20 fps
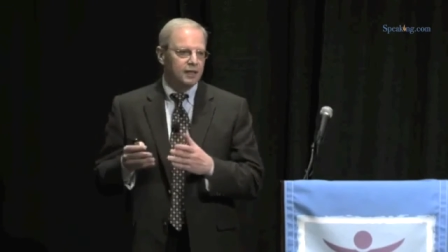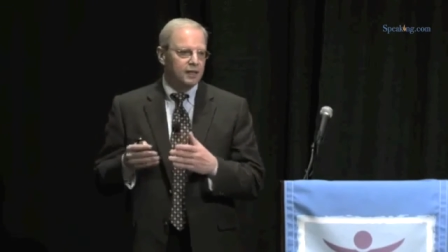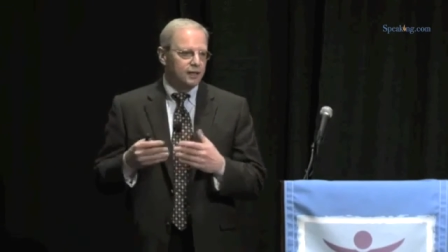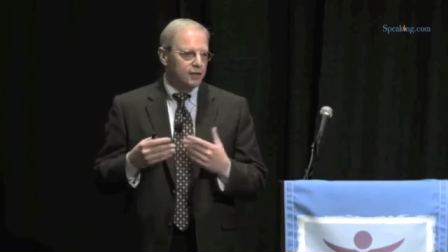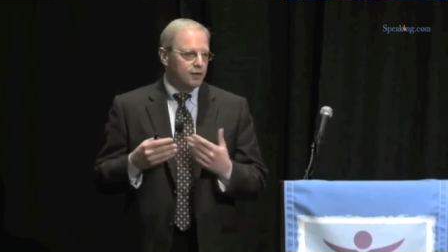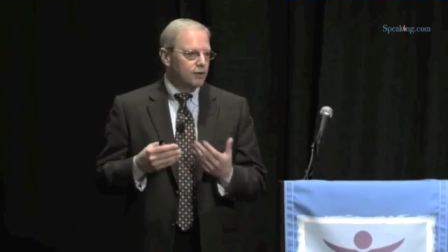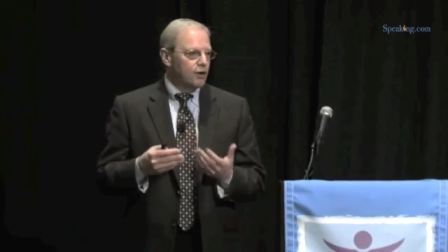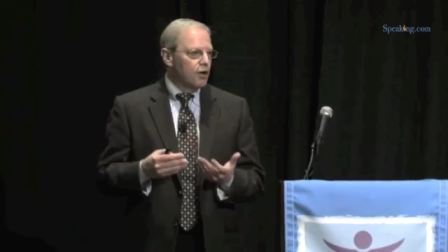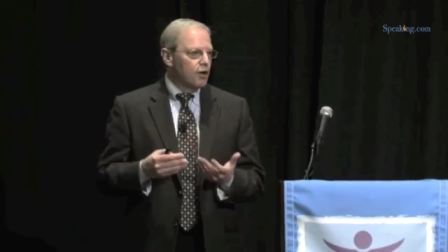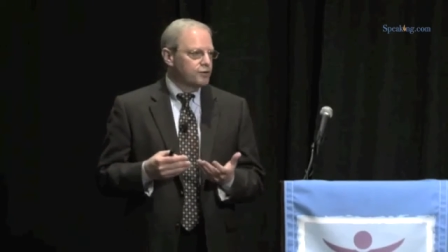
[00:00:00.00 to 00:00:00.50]

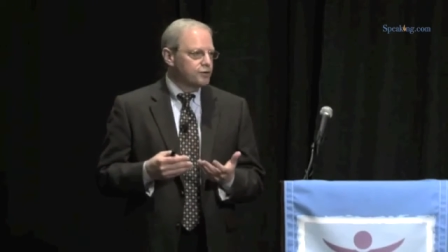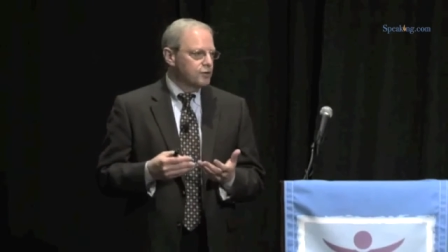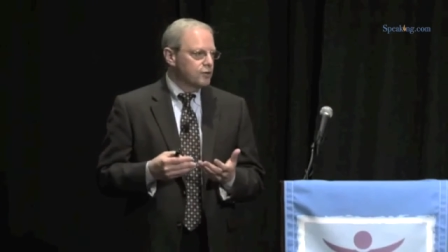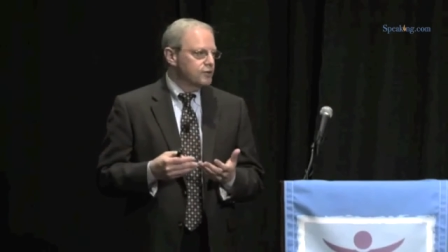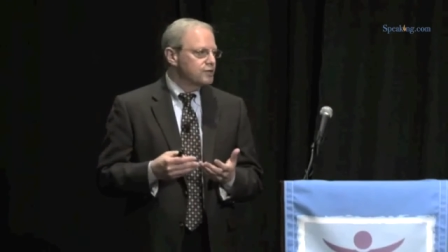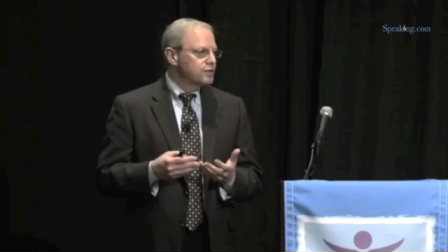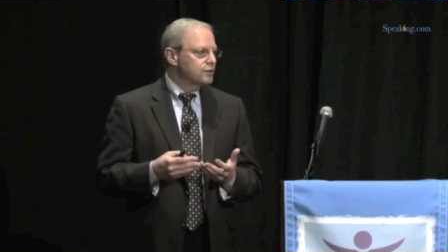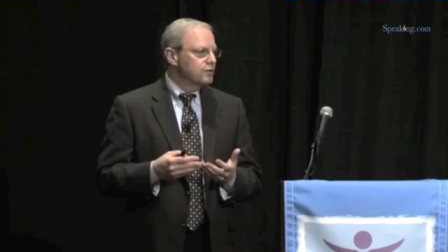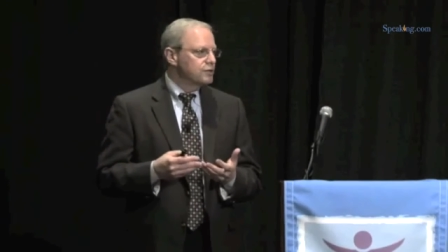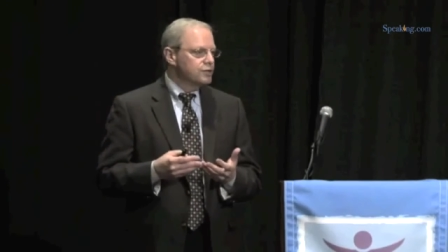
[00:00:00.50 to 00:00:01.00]
There are also a
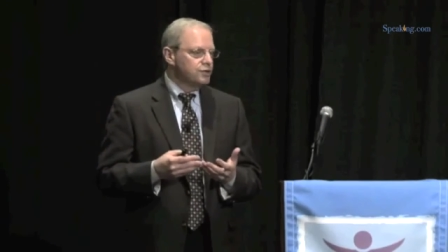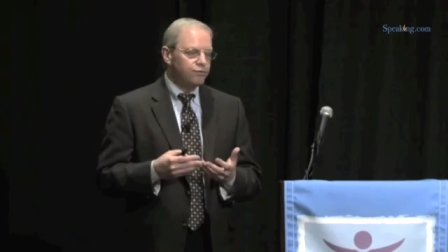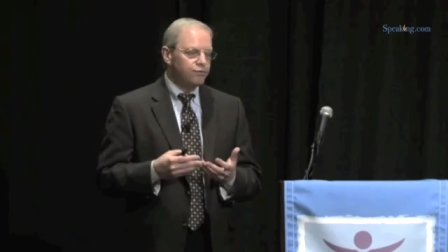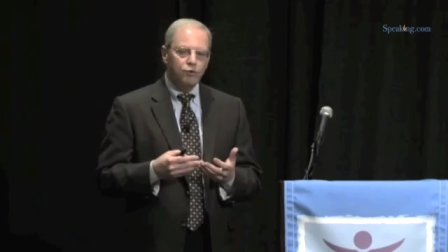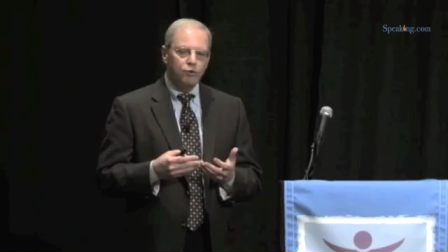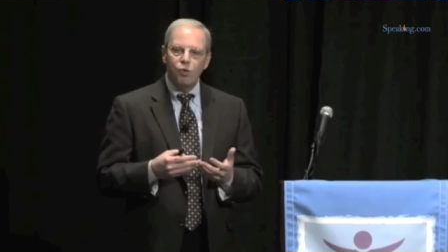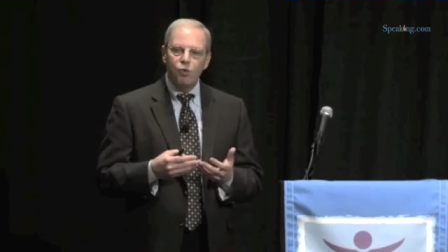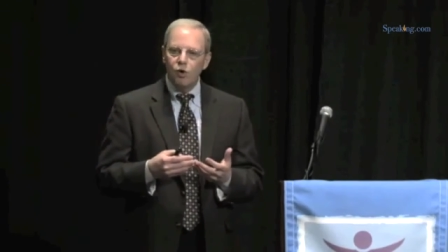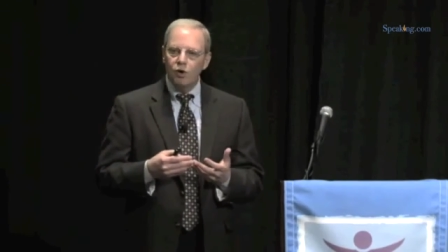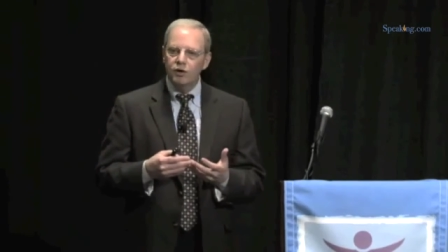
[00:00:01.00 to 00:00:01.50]
series of
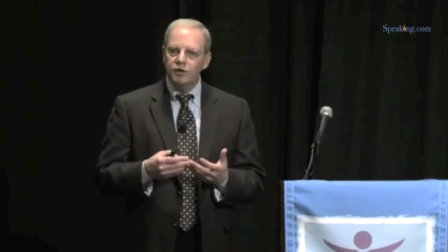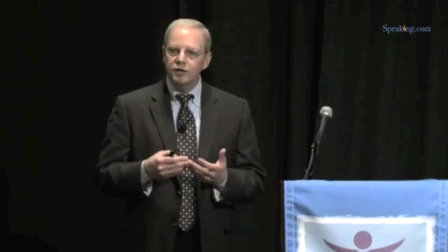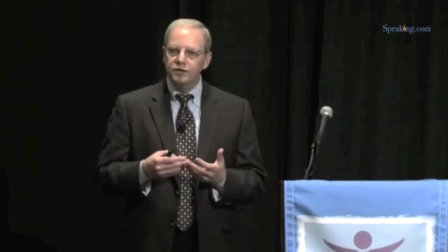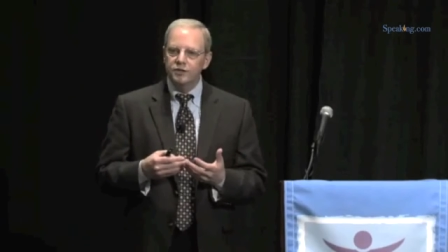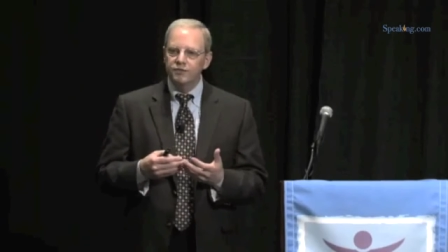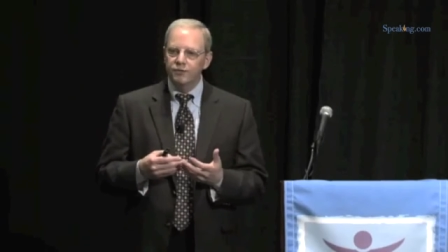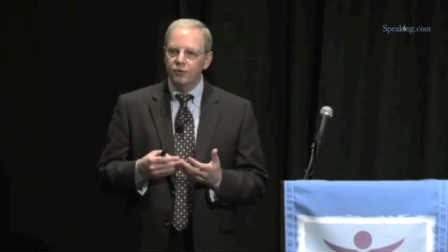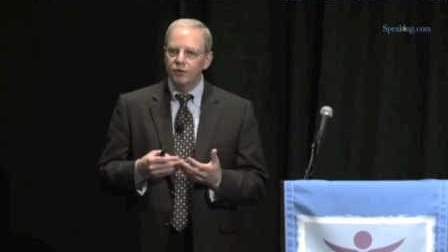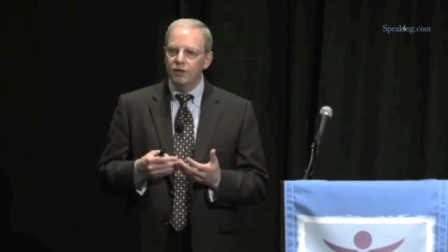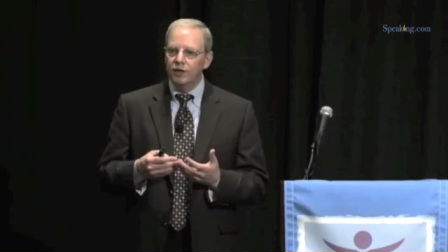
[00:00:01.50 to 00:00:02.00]
rewards
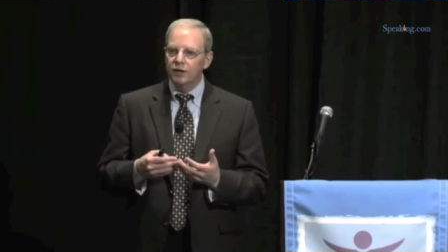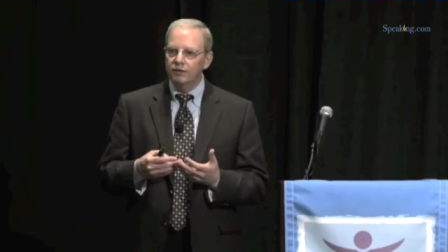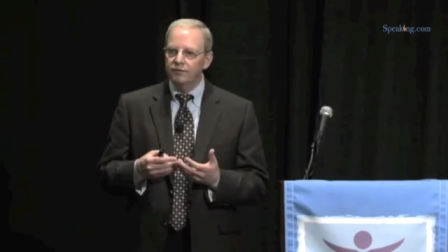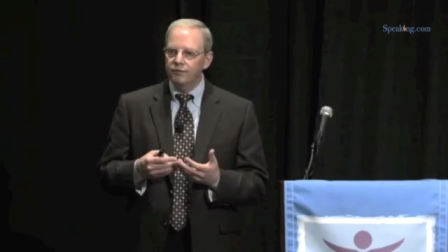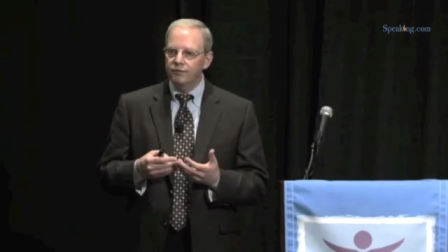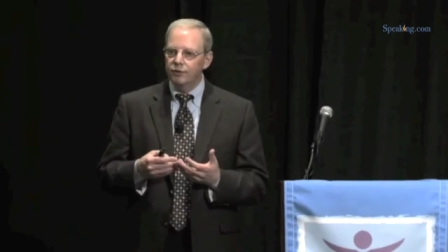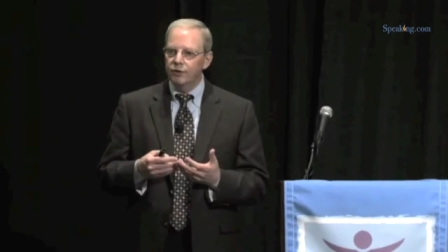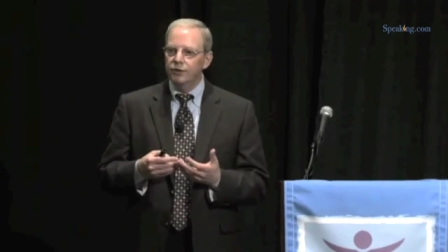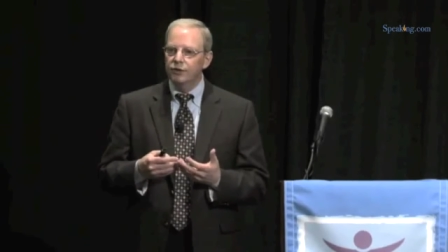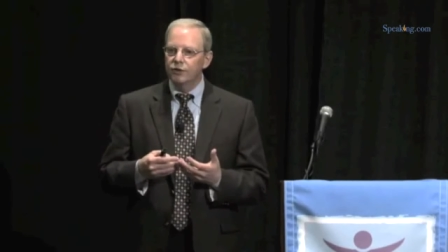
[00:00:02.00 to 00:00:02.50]

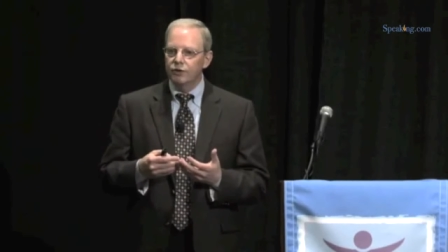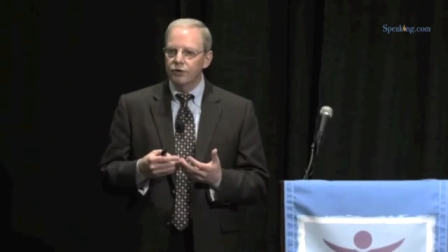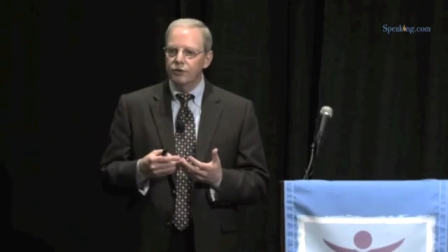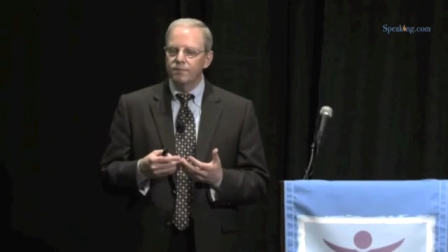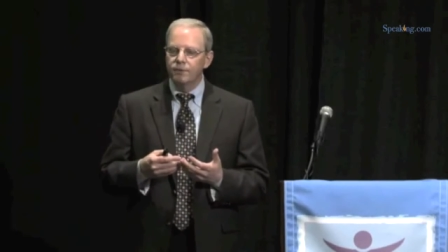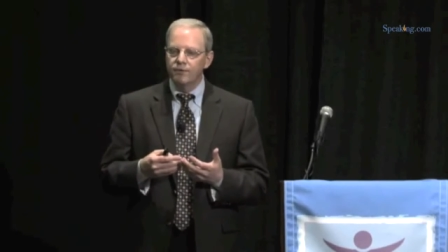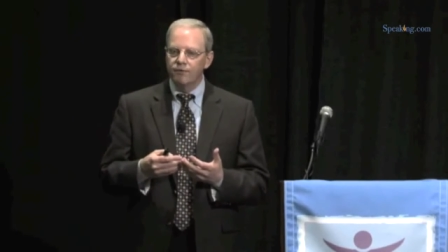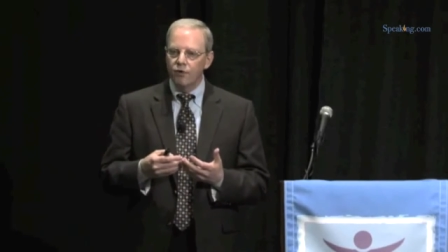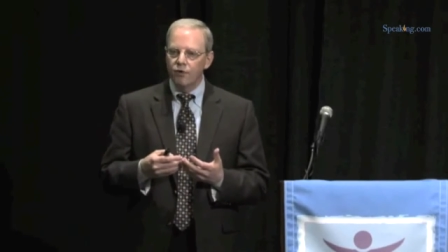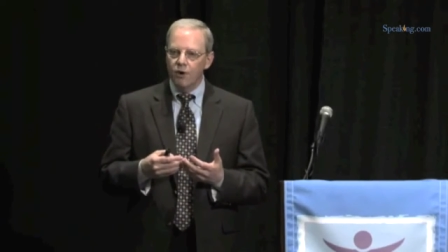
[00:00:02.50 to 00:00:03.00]
for good
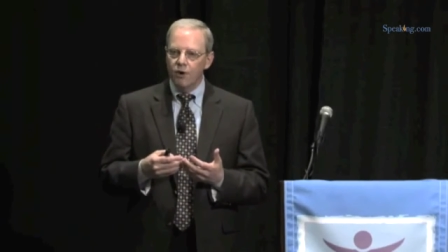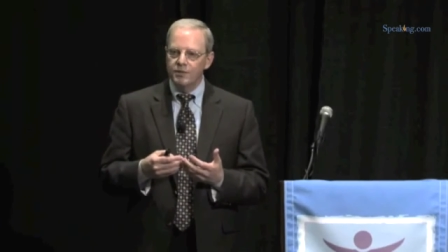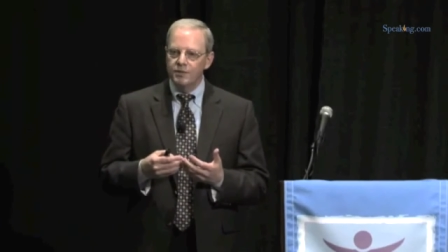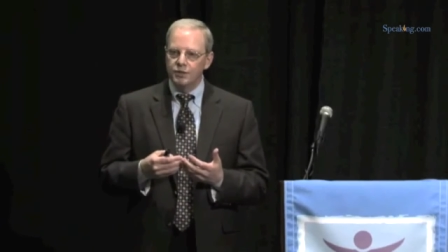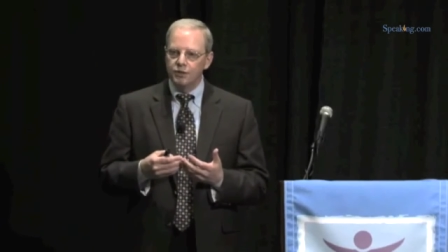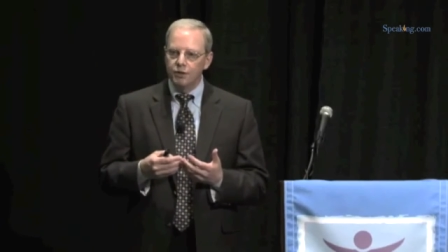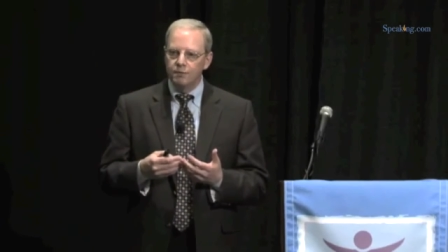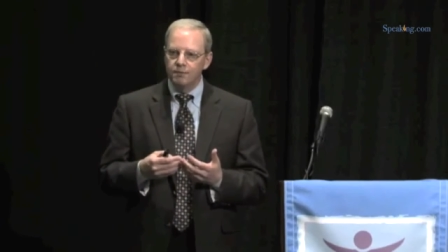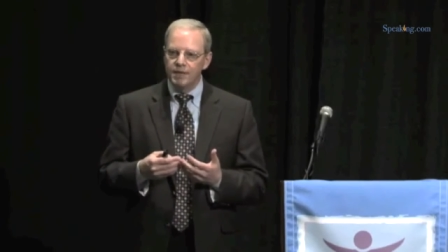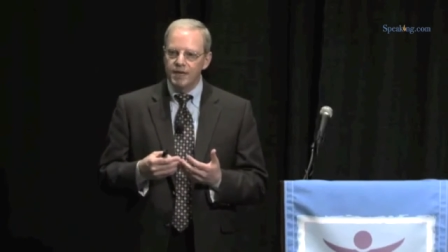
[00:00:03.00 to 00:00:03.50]
performance
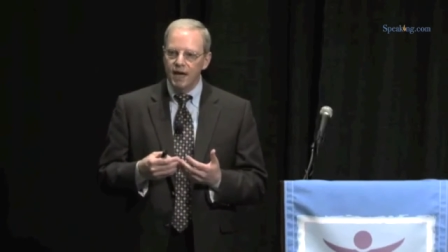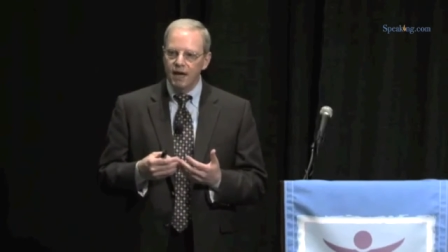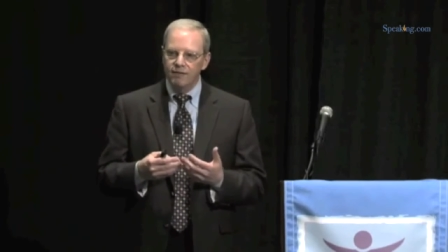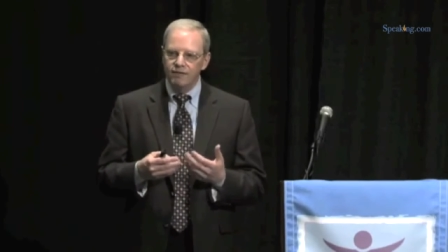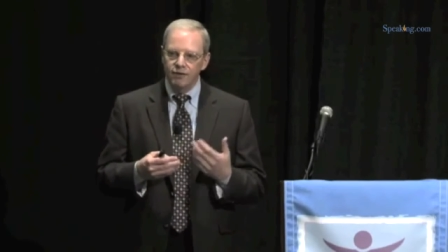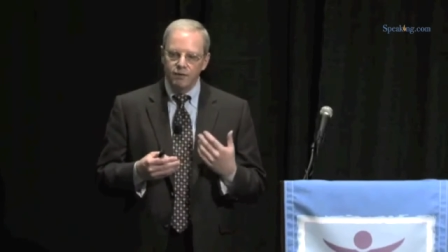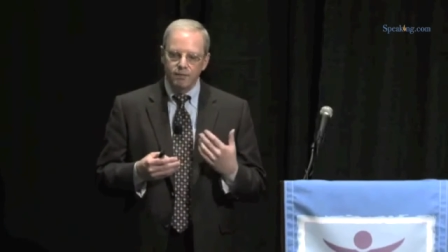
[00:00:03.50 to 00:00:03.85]
and good behavior.